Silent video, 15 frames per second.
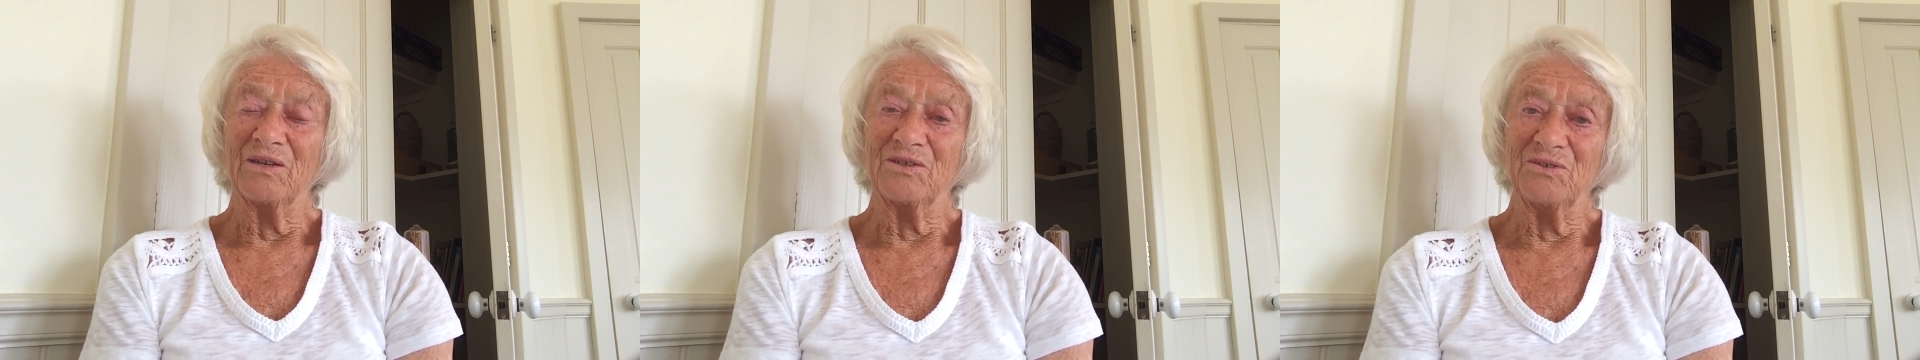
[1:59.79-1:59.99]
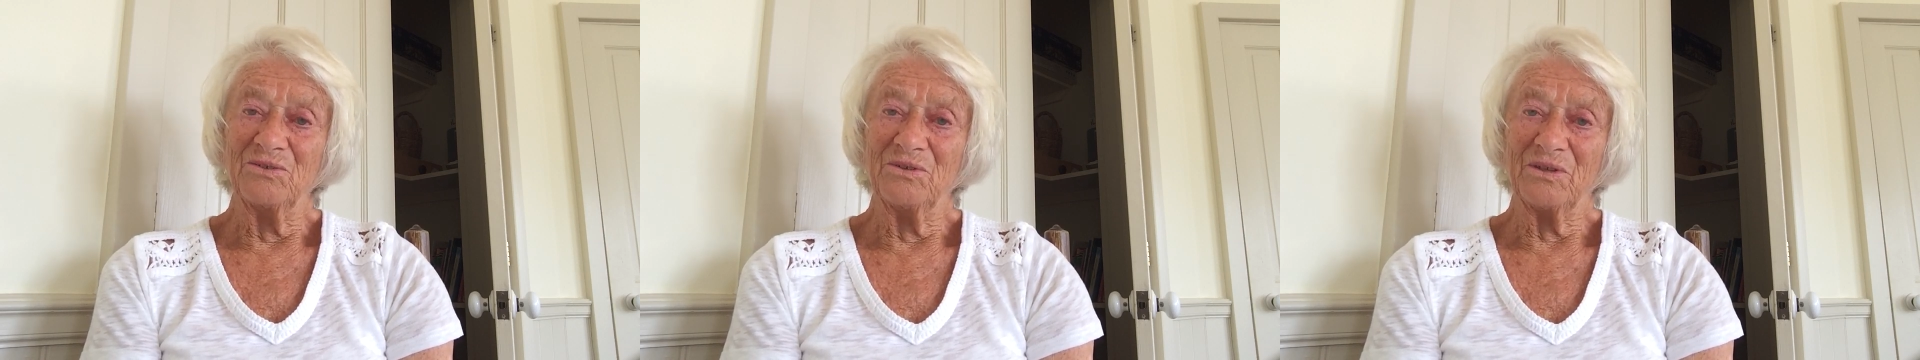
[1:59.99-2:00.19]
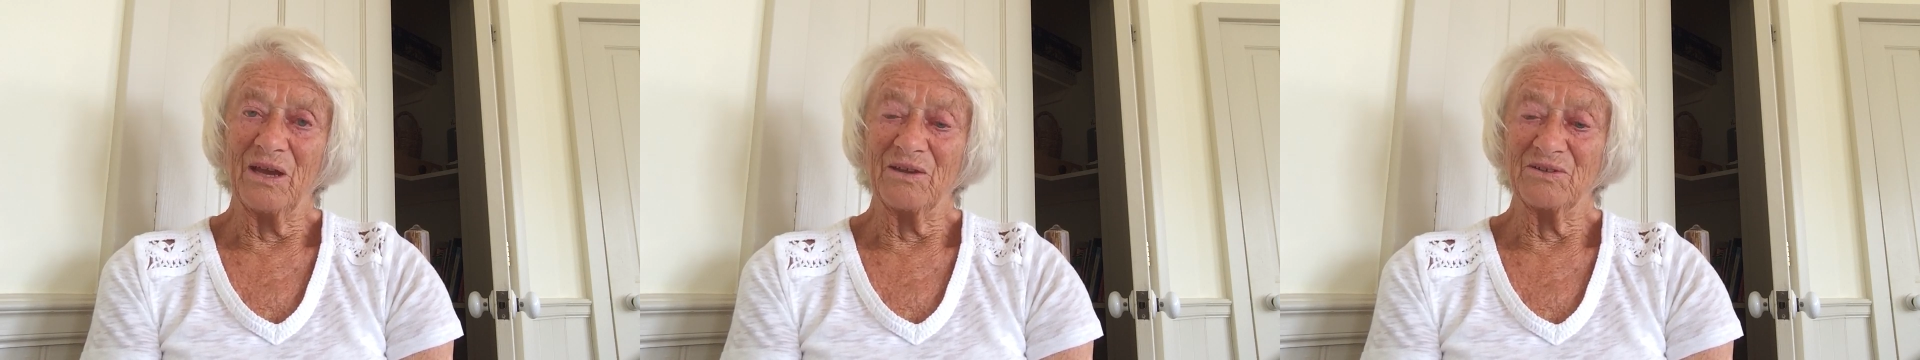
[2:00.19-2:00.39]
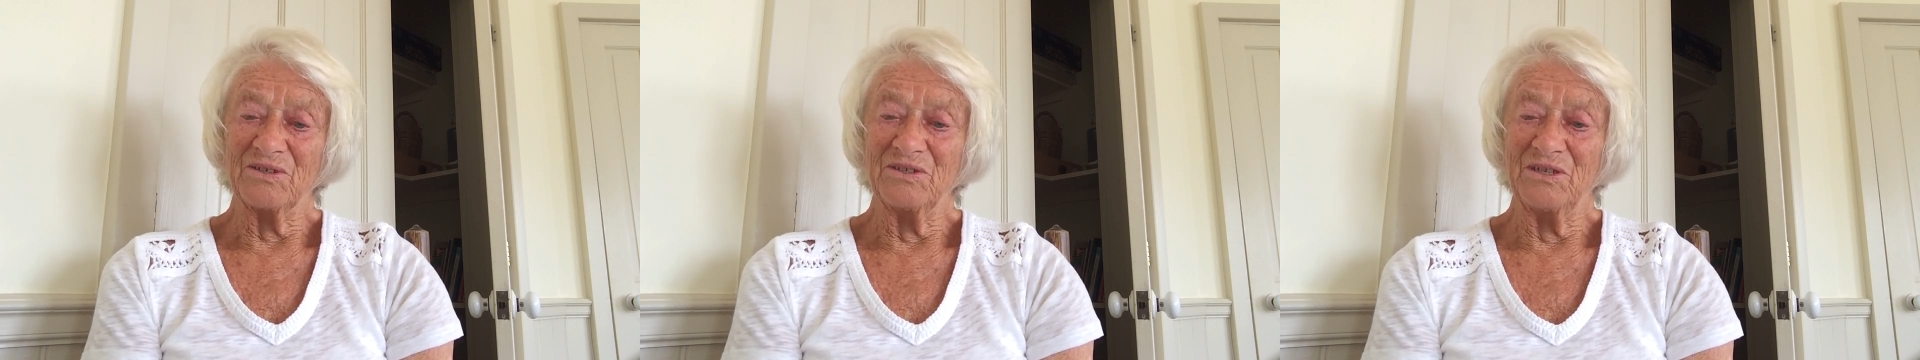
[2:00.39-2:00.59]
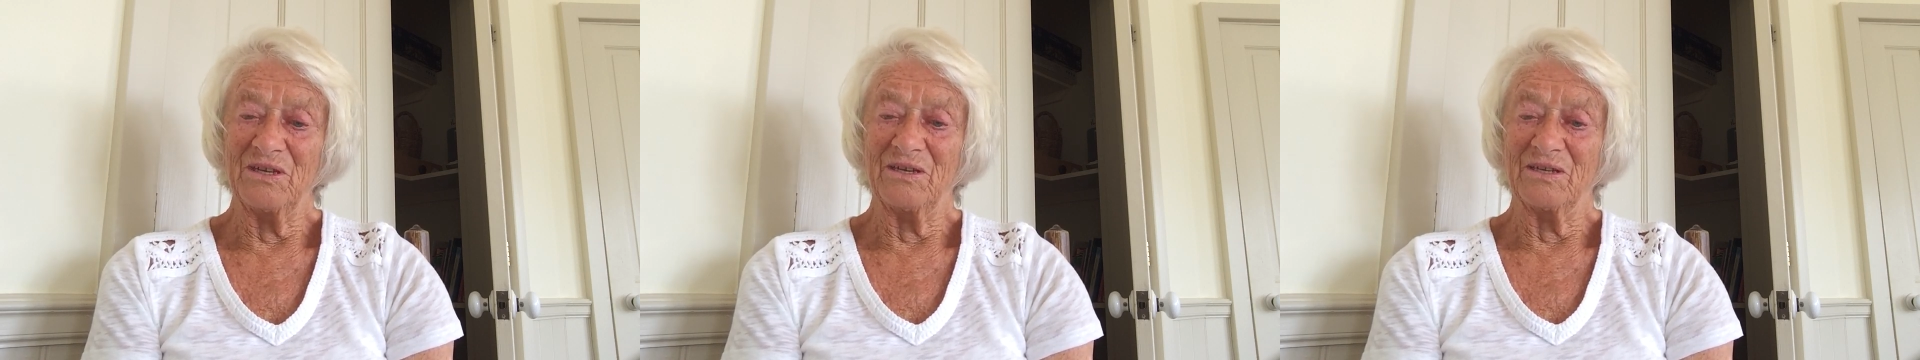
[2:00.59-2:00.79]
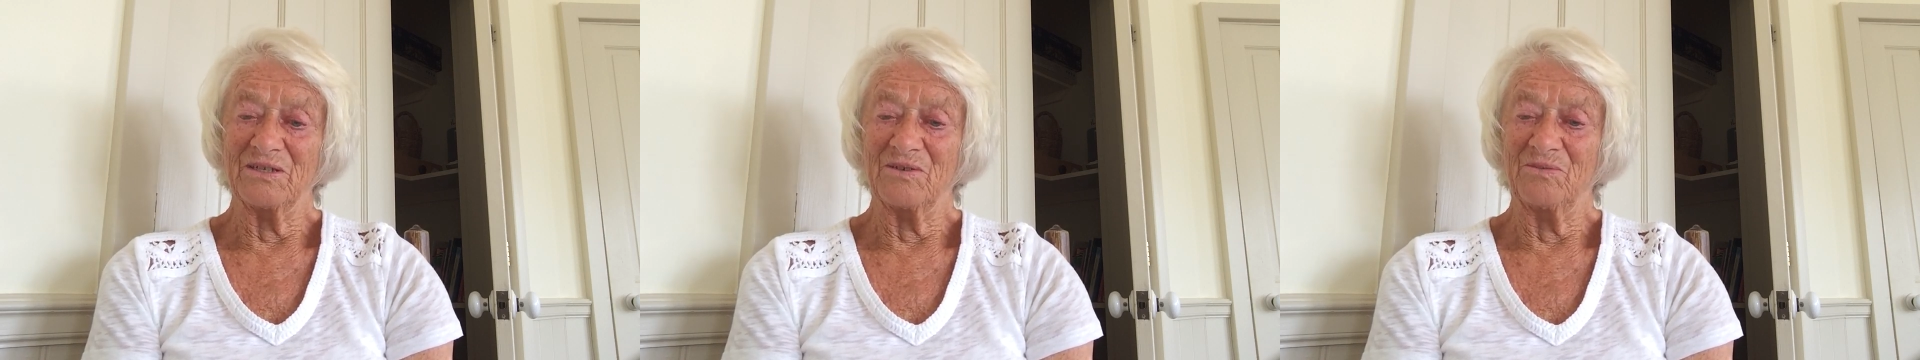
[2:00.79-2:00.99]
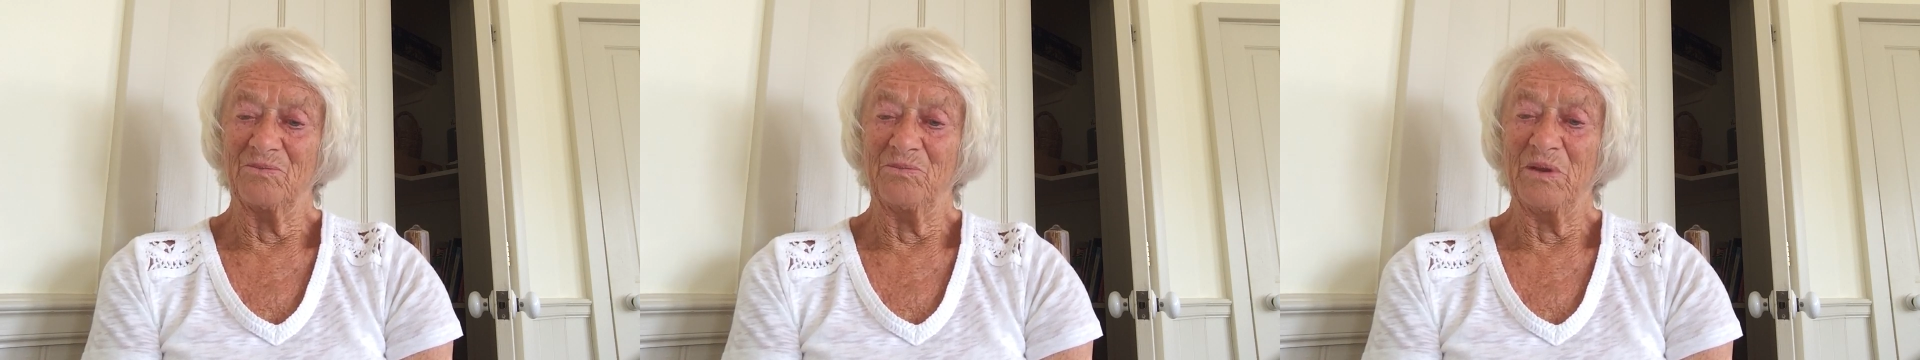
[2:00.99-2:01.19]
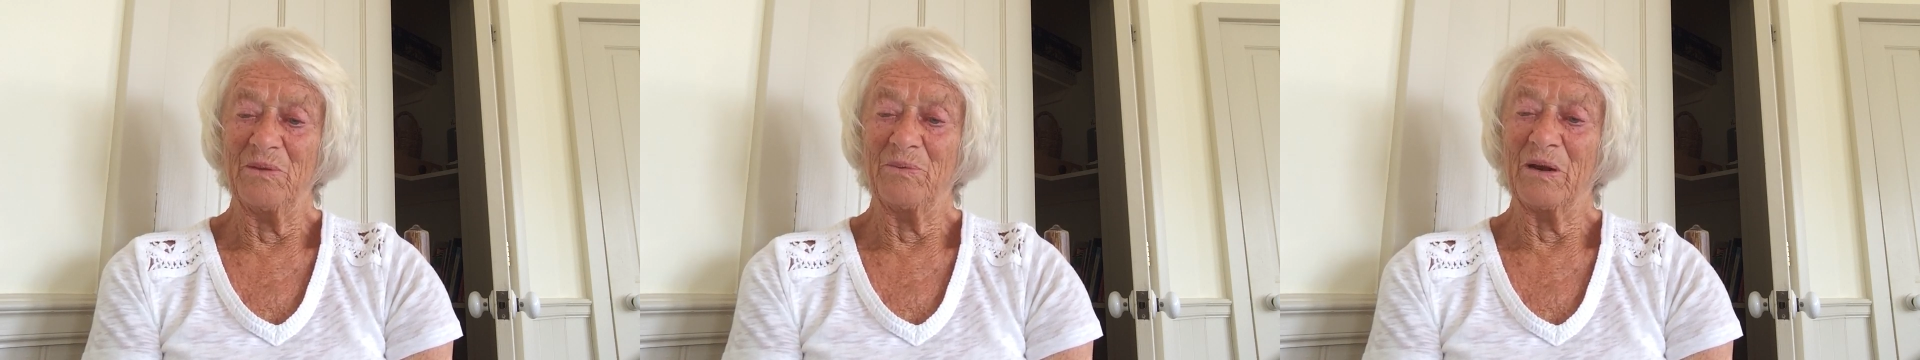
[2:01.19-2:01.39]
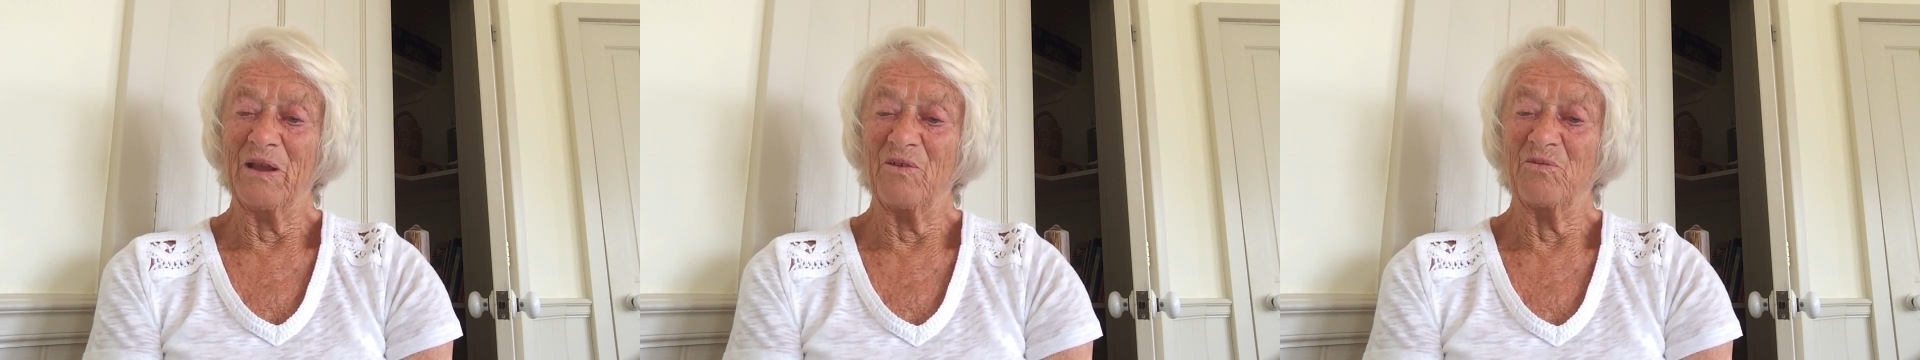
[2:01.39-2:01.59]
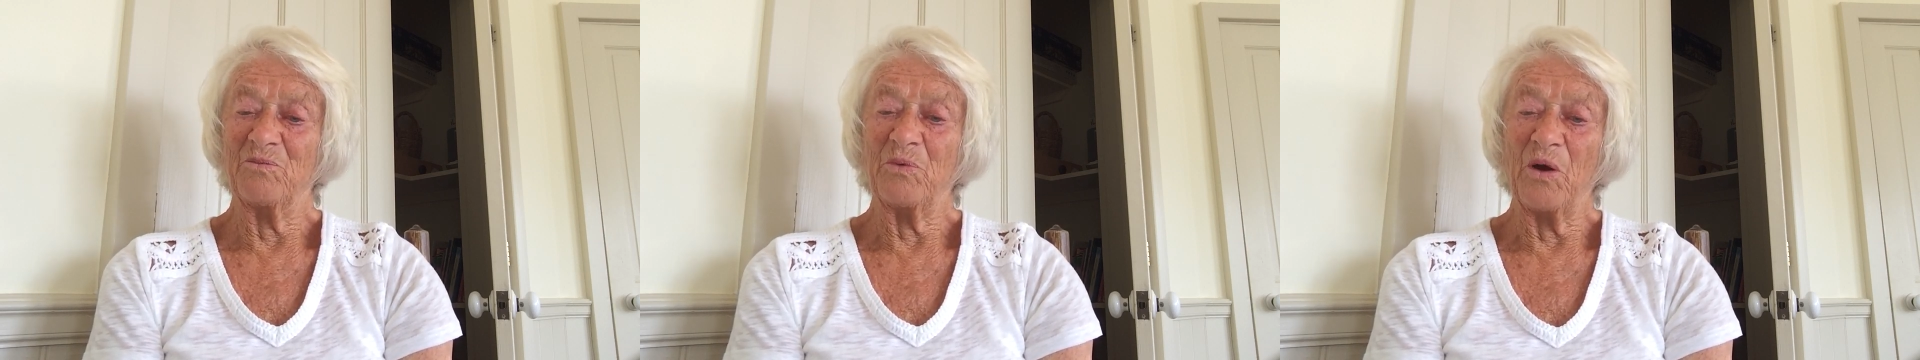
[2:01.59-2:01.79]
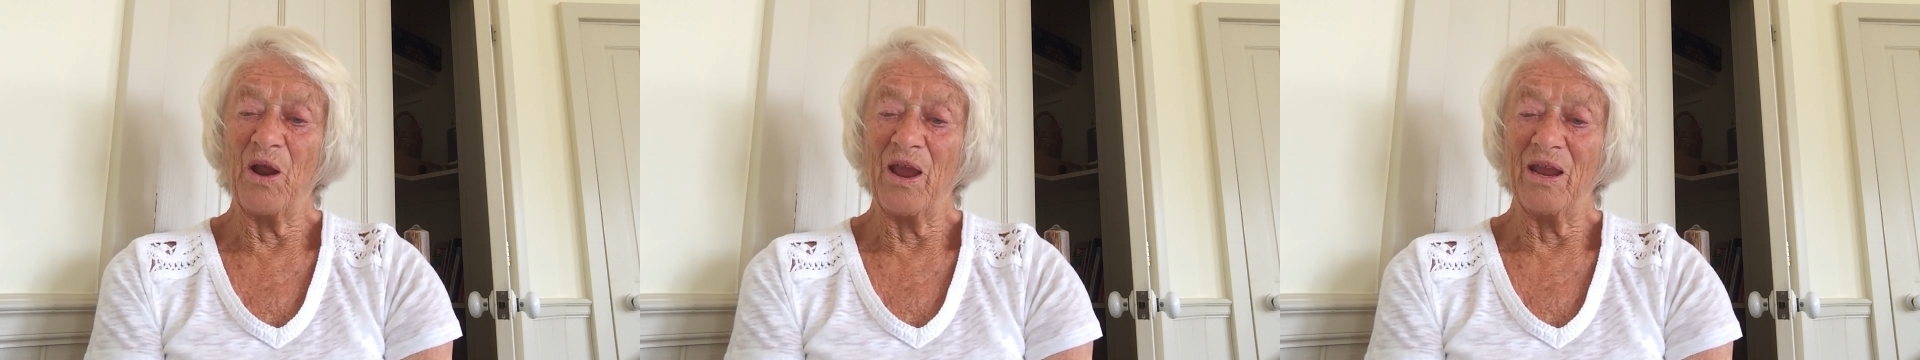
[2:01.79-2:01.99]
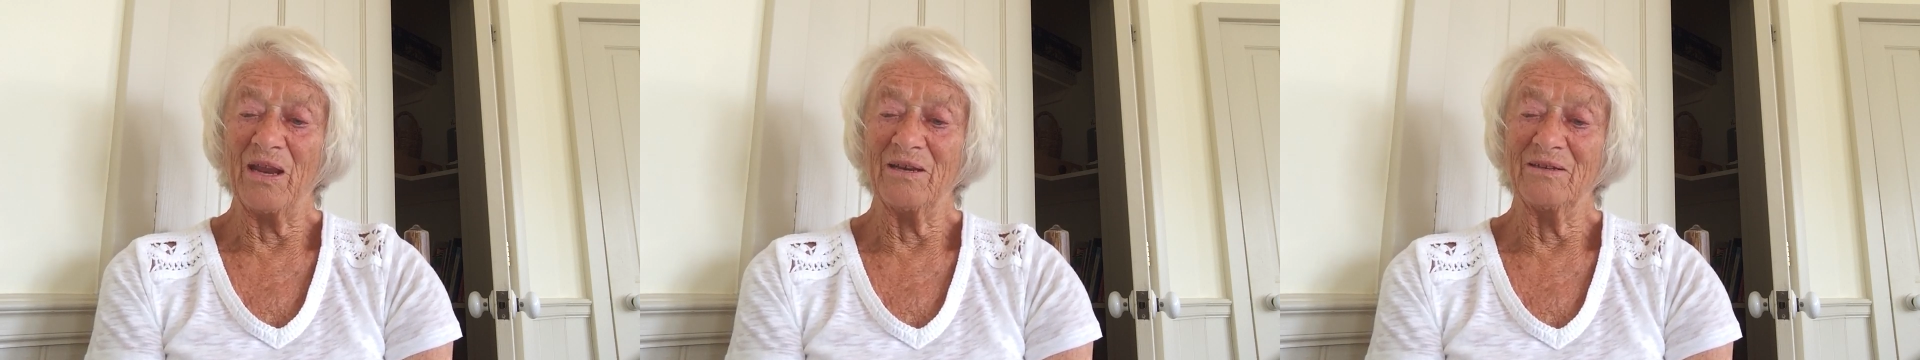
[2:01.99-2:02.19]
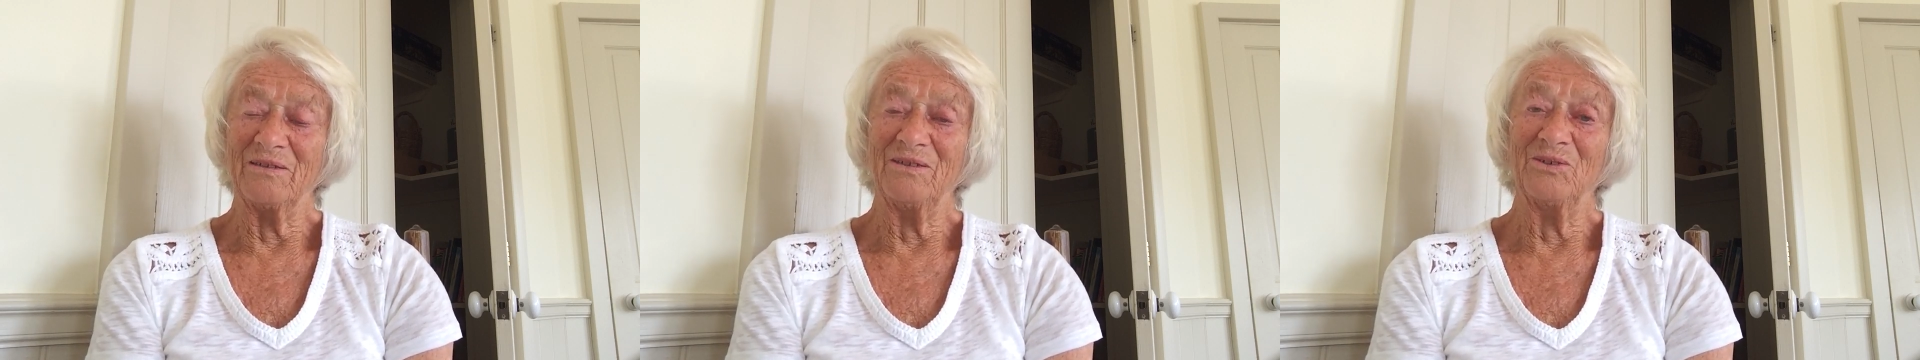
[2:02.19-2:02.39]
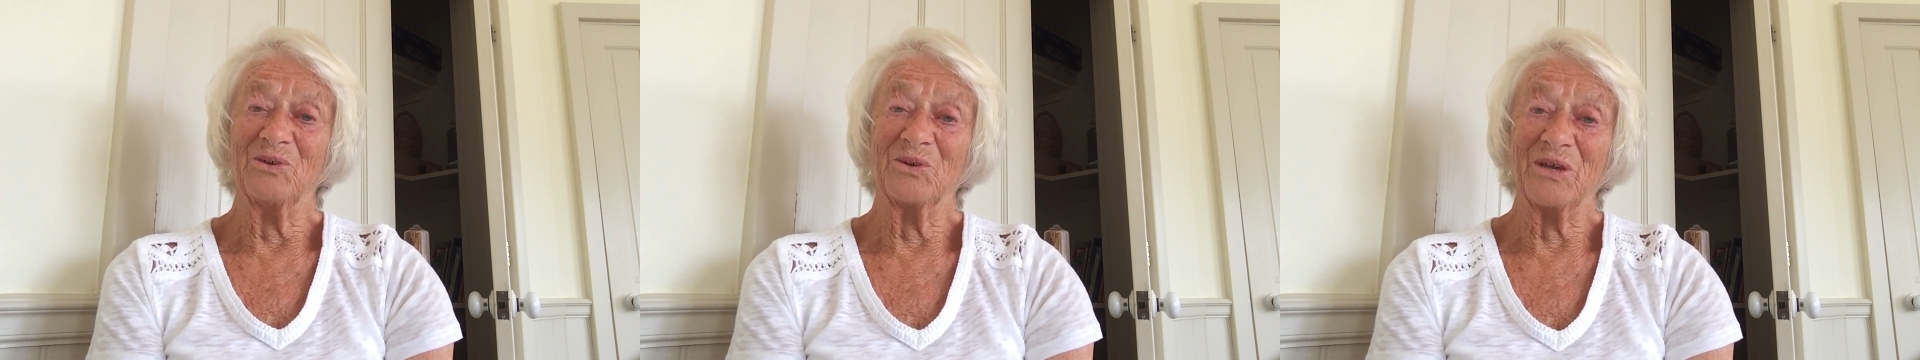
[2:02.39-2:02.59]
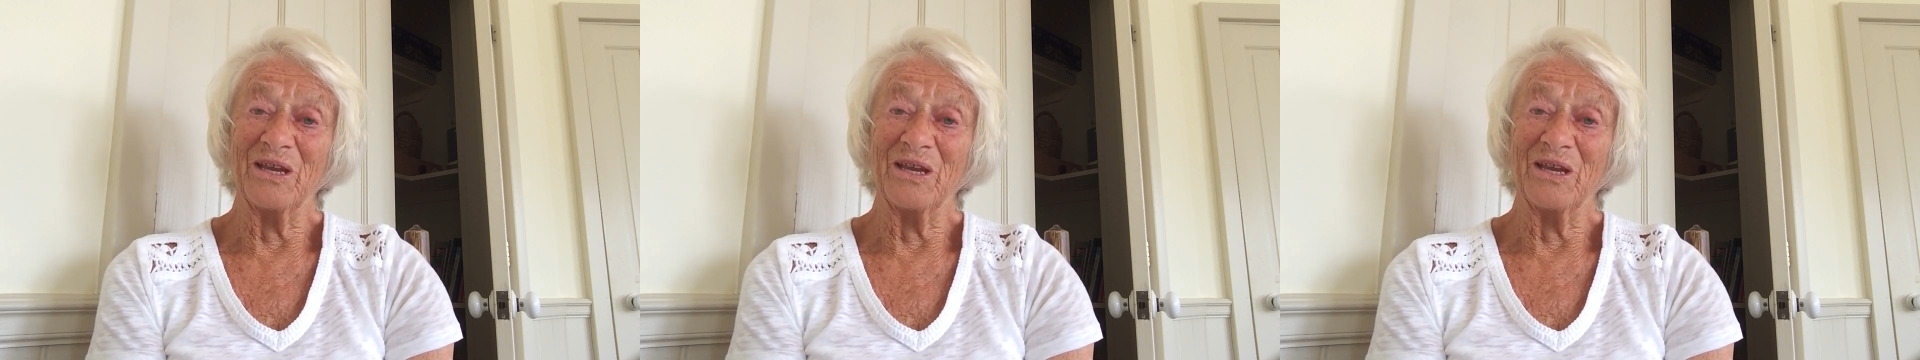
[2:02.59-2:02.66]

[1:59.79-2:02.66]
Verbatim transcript: 2,000 years people have prayed, Your